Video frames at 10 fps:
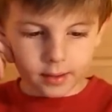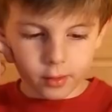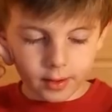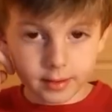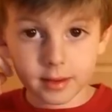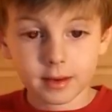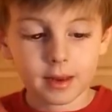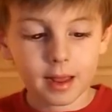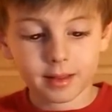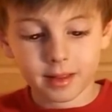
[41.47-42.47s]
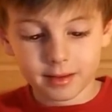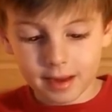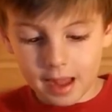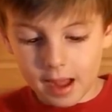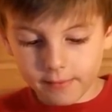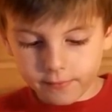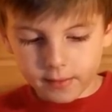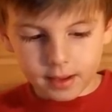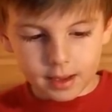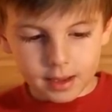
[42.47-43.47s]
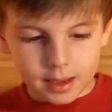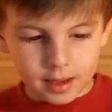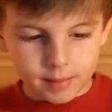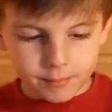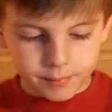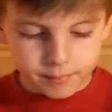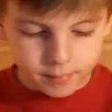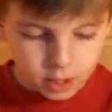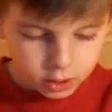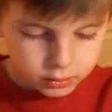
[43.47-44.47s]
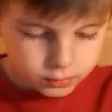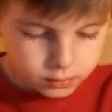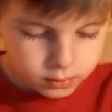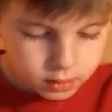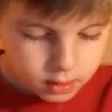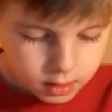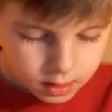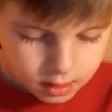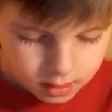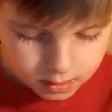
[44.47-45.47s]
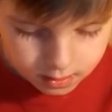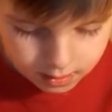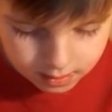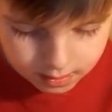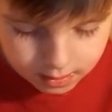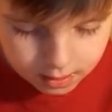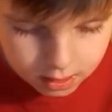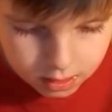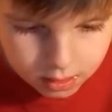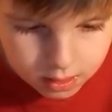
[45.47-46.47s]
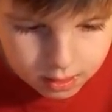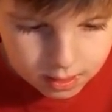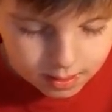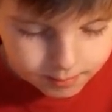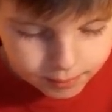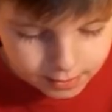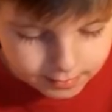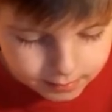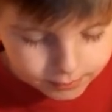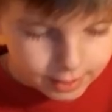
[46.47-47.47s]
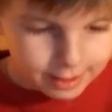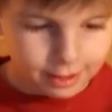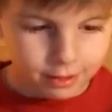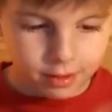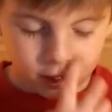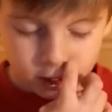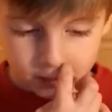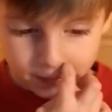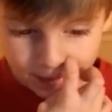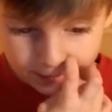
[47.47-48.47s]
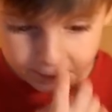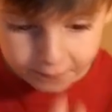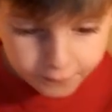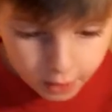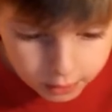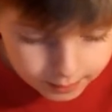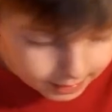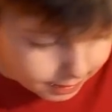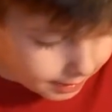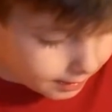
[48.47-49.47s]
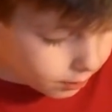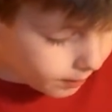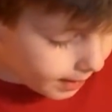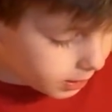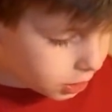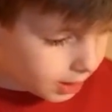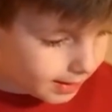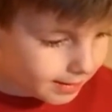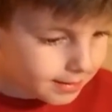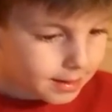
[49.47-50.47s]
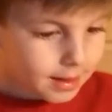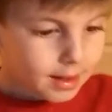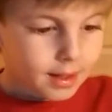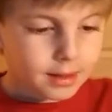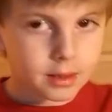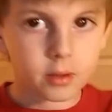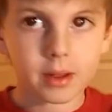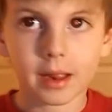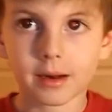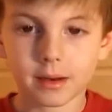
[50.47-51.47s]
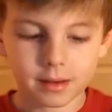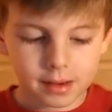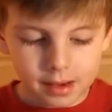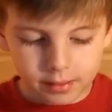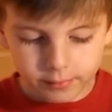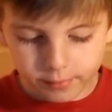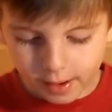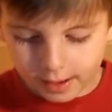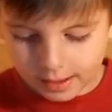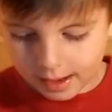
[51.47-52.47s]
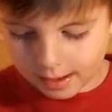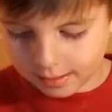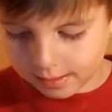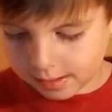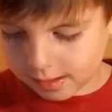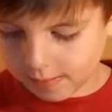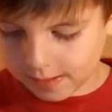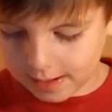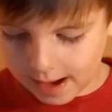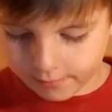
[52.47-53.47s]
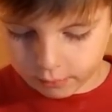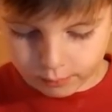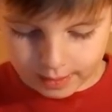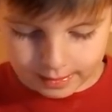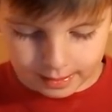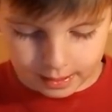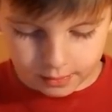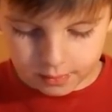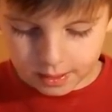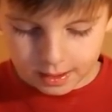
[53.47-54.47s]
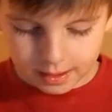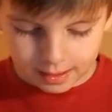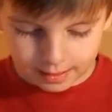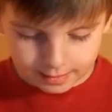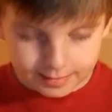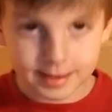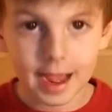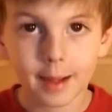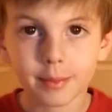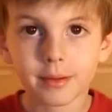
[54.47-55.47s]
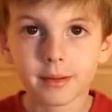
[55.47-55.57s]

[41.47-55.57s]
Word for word: I'm going to take this FM module oh, and place it right here. By following the directions, you can get it right and you can have a radio in a snap.